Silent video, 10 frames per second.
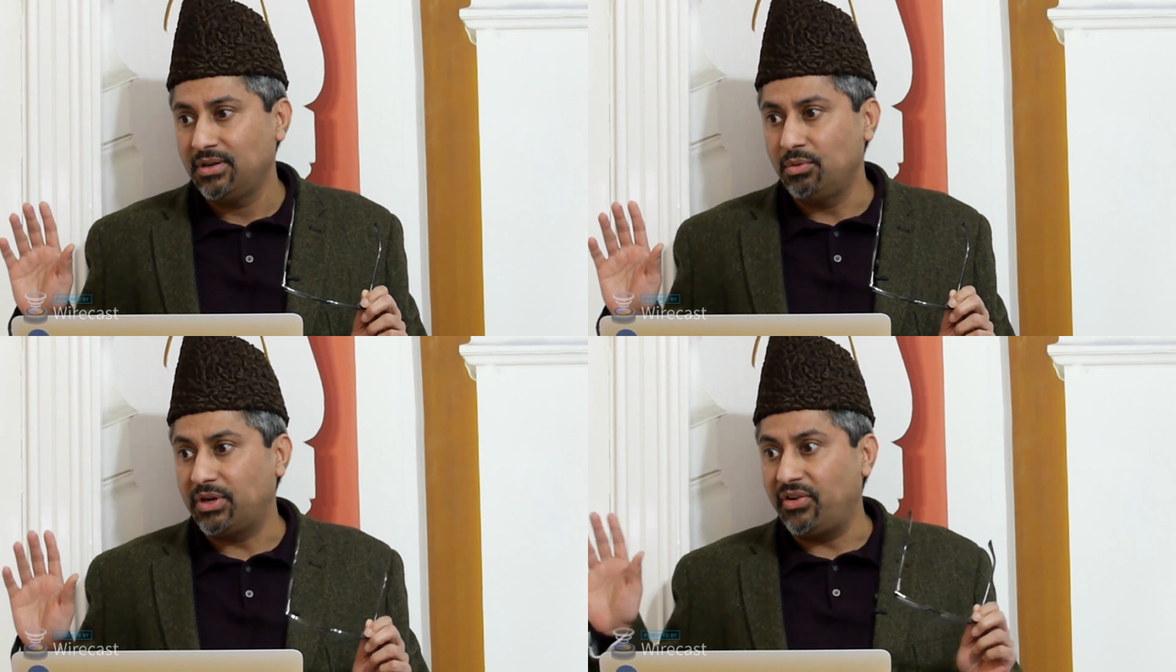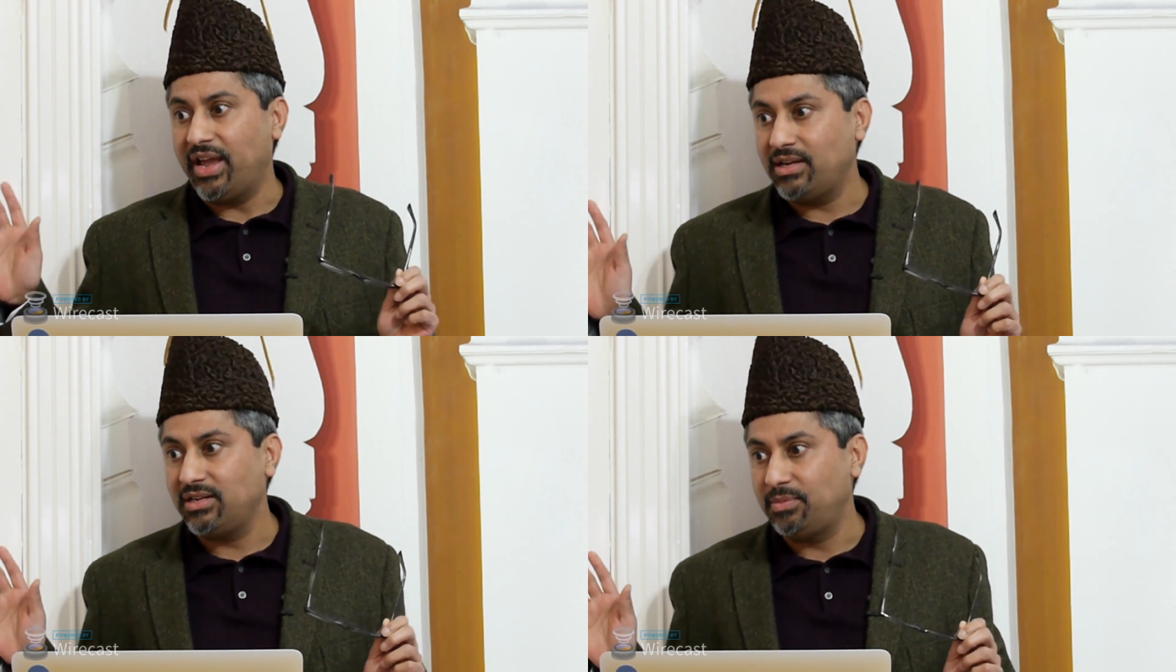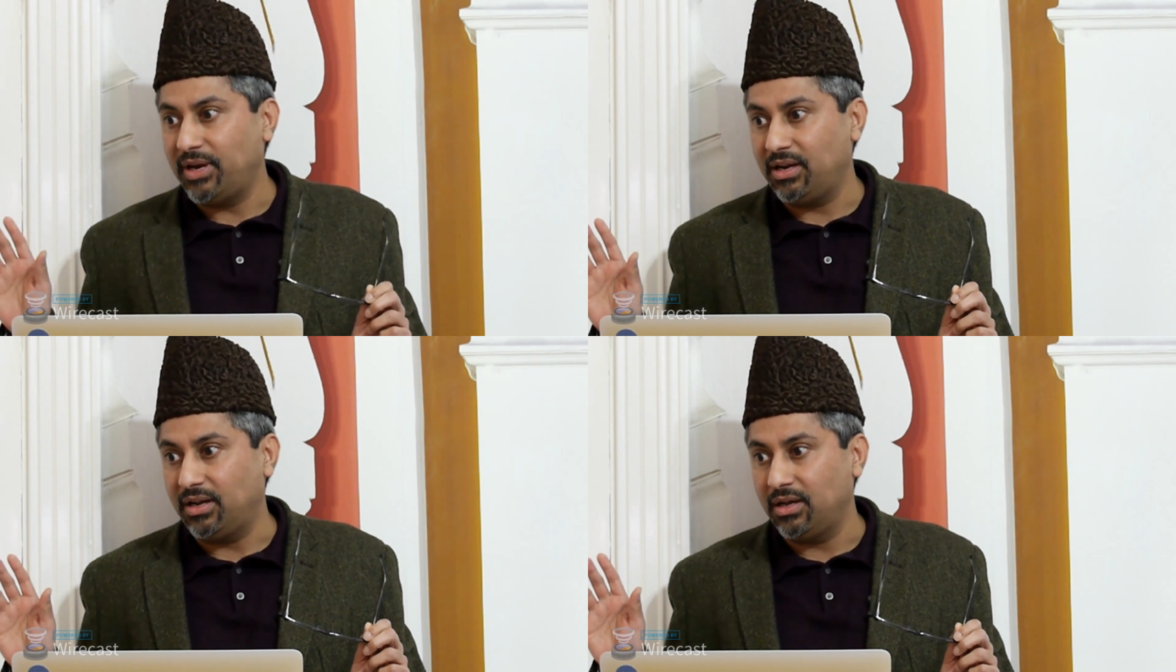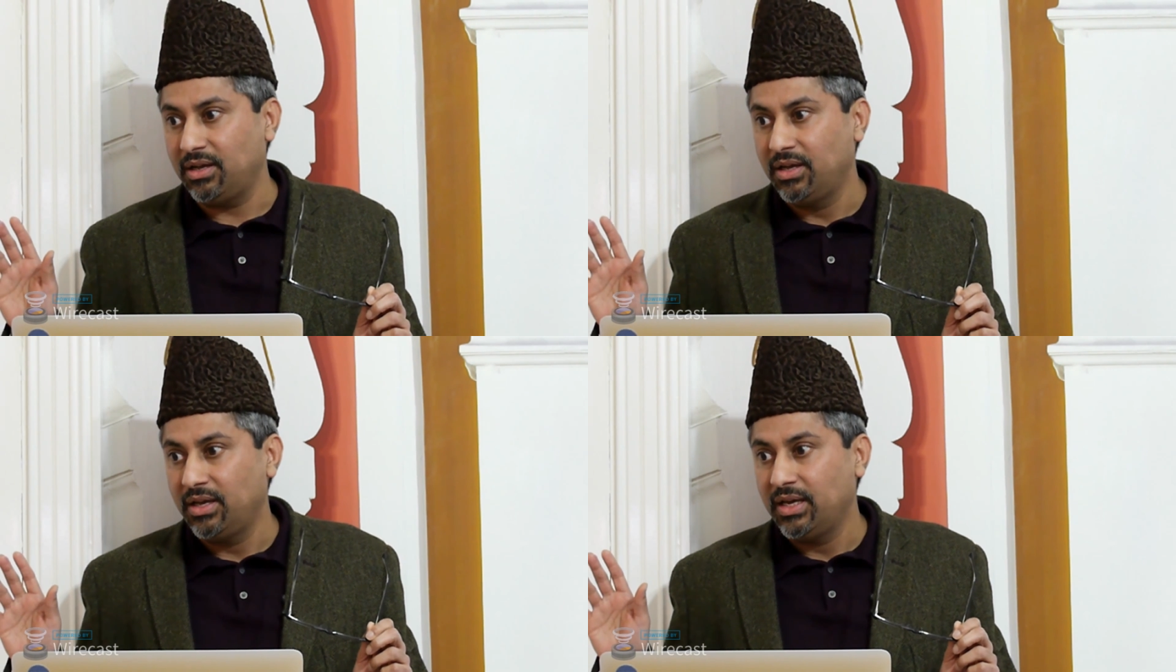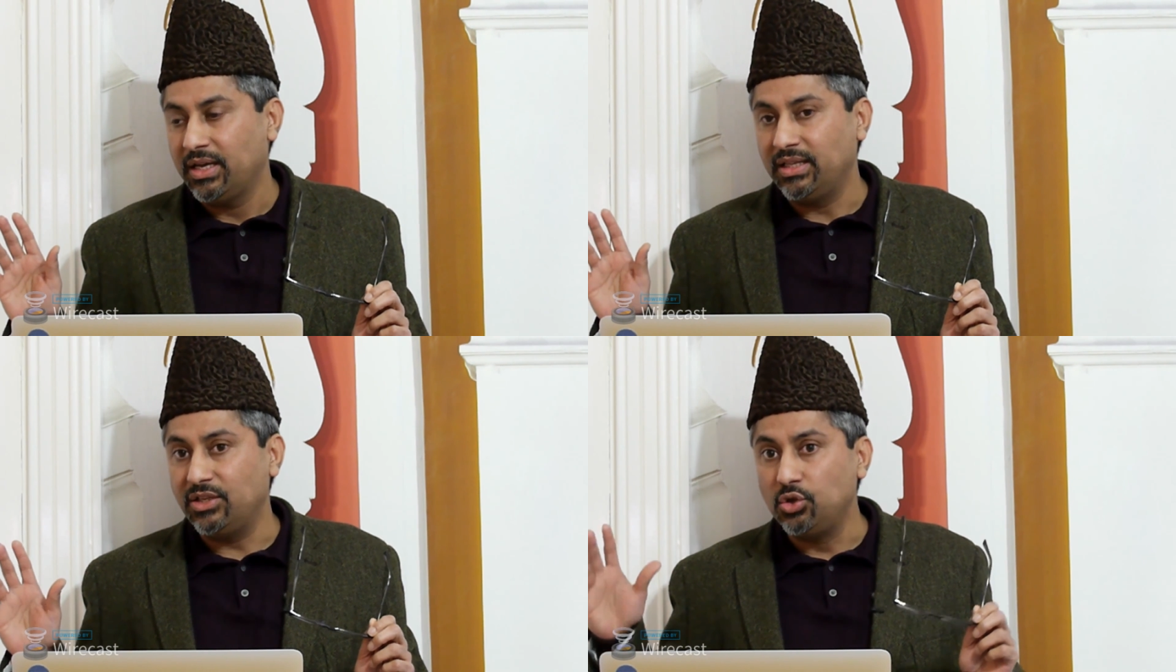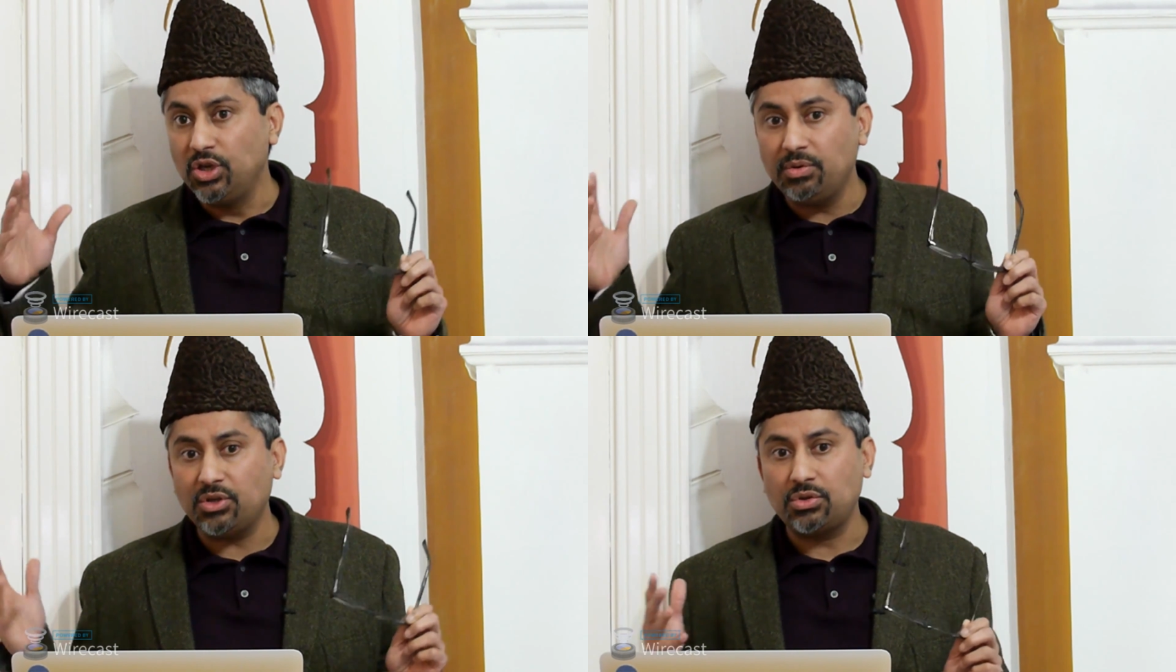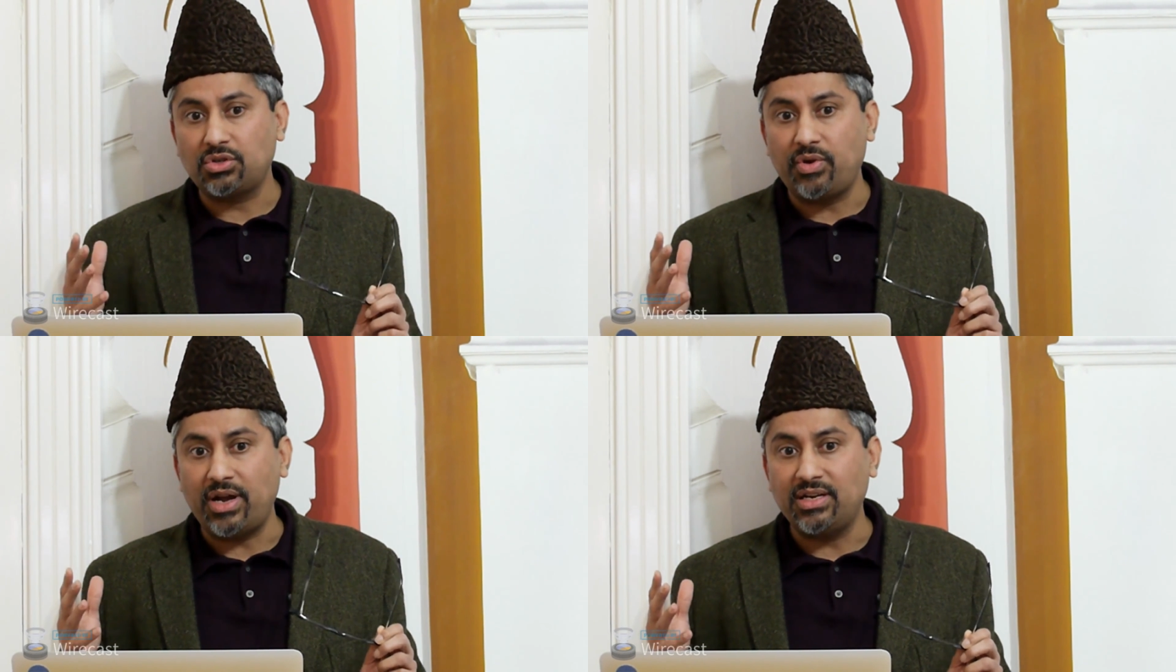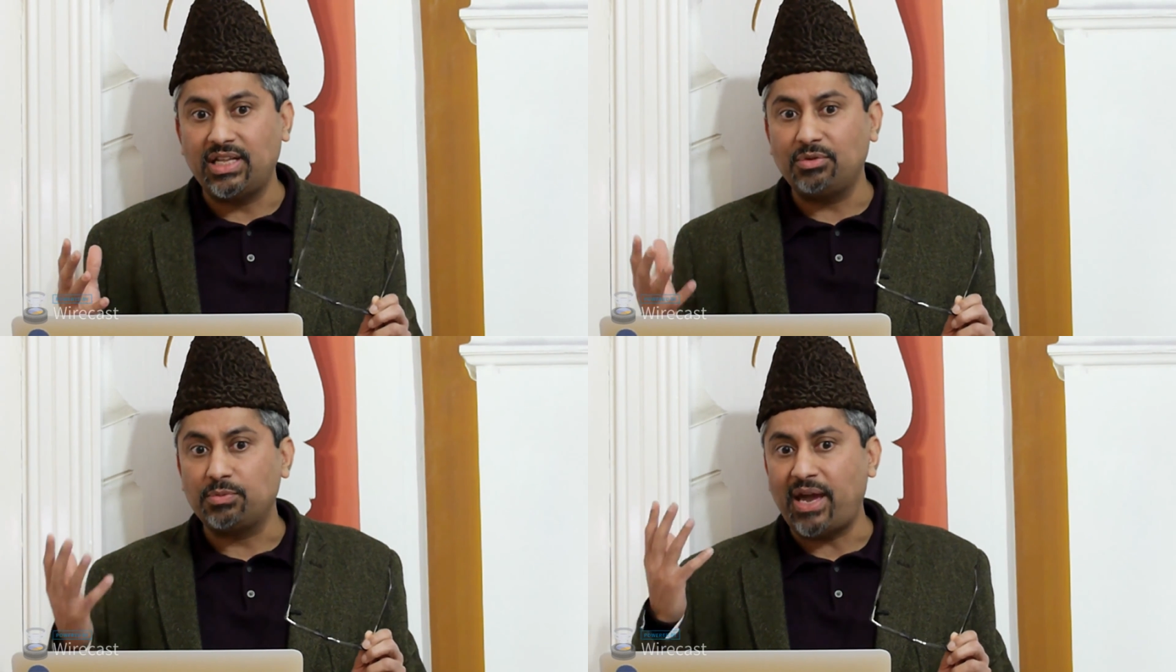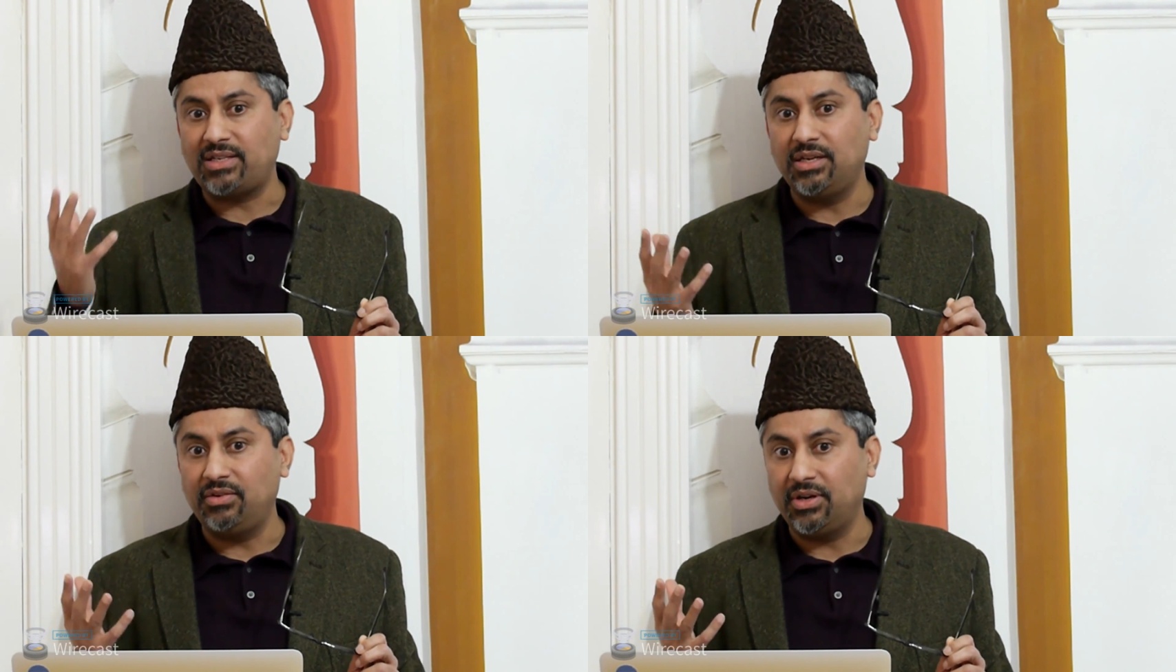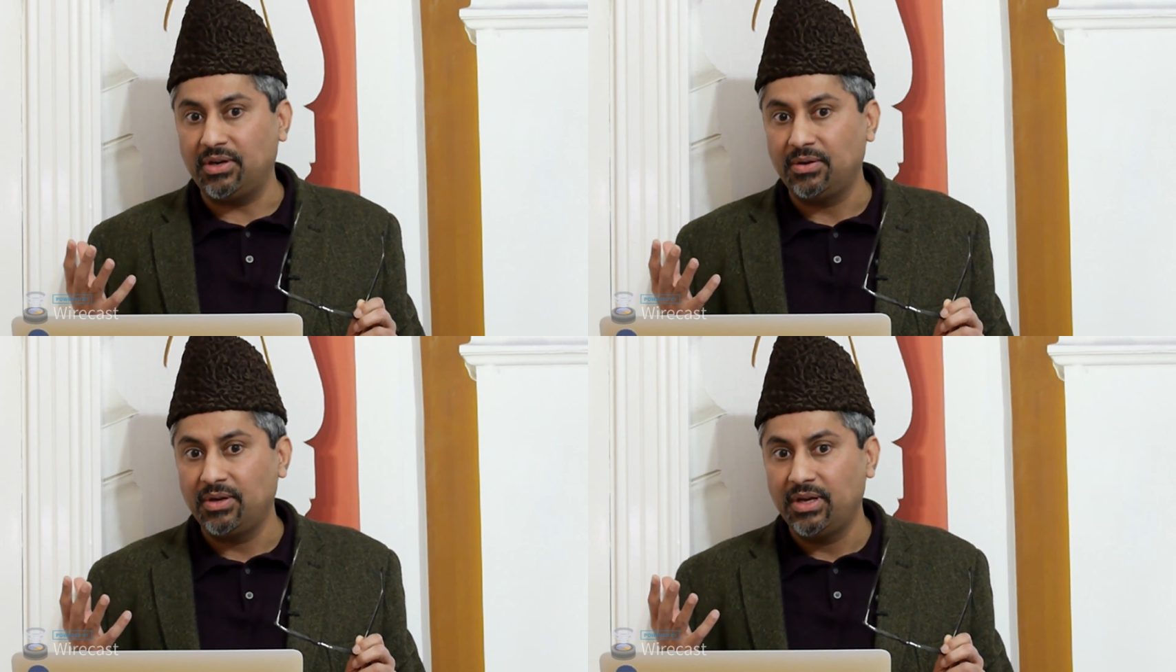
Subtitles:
were created by Allah, this universe was created, there was bacteria.